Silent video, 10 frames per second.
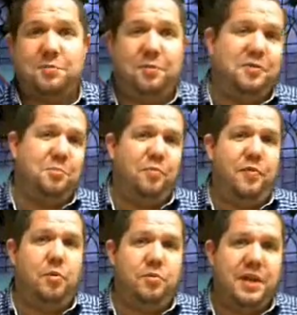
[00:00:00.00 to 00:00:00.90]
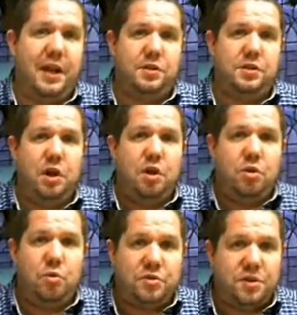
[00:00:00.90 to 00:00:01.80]
responsible for your talents,
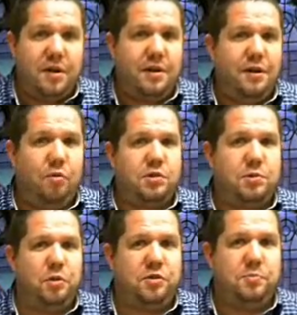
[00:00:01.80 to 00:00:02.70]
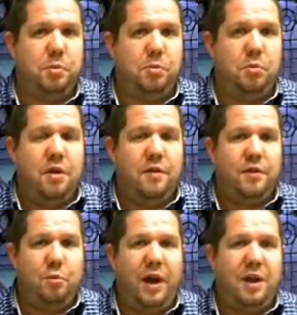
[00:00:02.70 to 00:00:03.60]
you're certainly not responsible
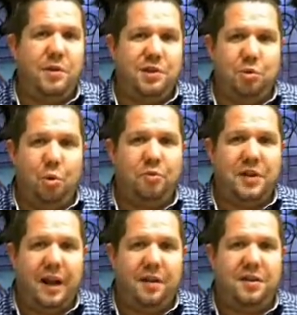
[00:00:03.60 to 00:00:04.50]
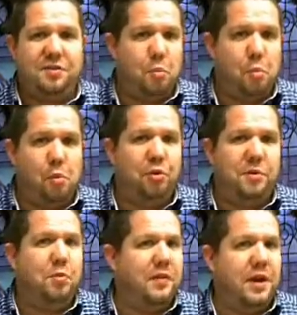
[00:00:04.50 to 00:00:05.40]
for the way in which your talent is
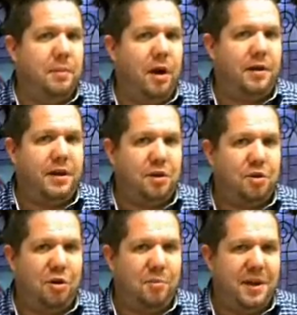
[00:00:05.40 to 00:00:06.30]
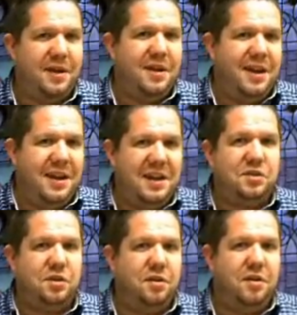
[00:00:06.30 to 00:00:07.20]
rewarded within a market economy. It
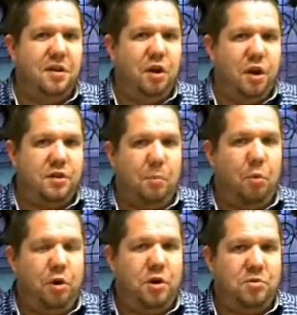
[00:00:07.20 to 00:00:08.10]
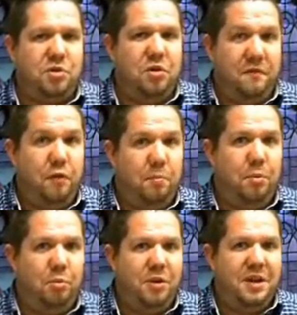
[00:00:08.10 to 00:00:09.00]
isn't someone who's good at
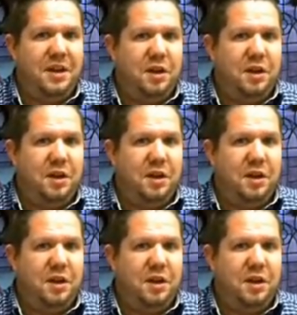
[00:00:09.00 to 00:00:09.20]
football.